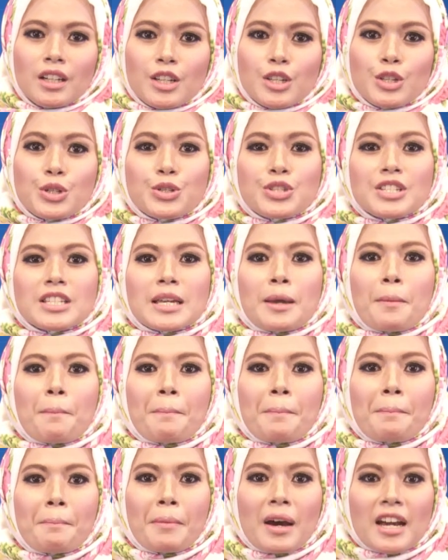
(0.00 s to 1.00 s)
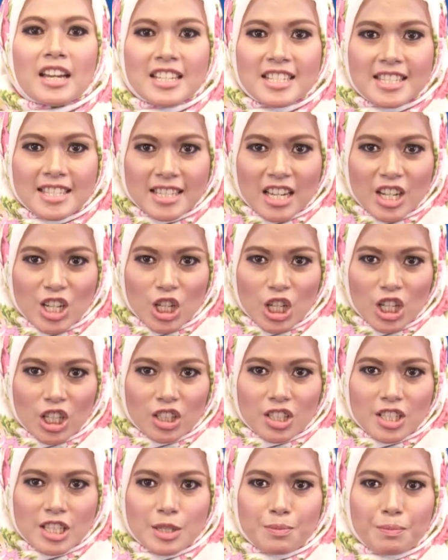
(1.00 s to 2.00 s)
Using Pakistani
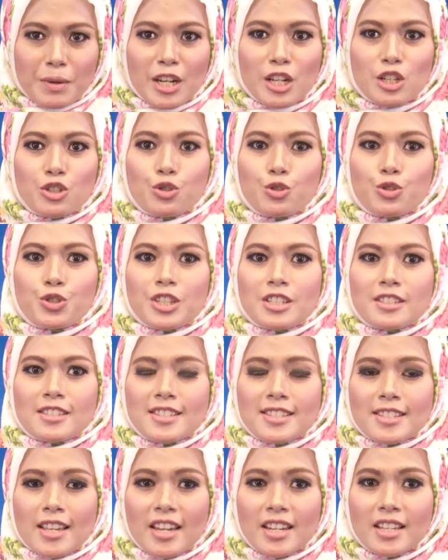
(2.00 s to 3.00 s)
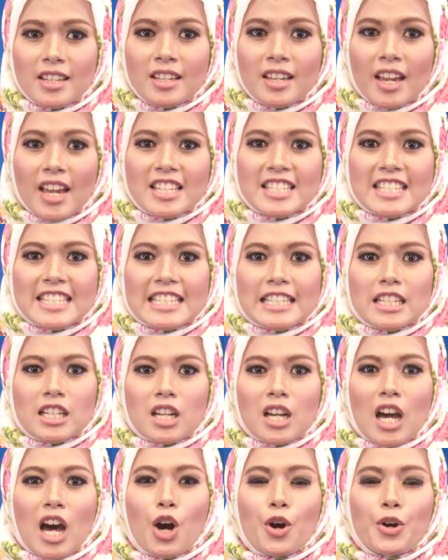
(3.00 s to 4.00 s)
English pedagogical setting as the
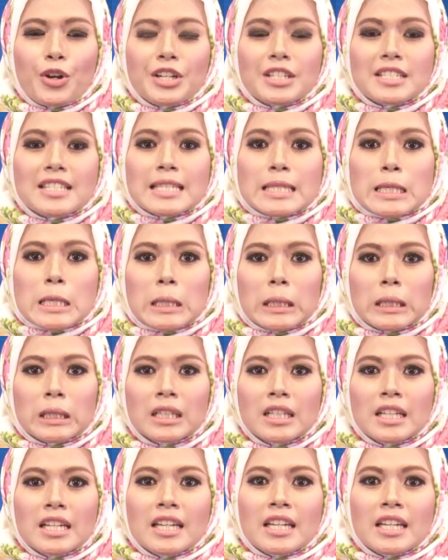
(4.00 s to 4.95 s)
outer circle,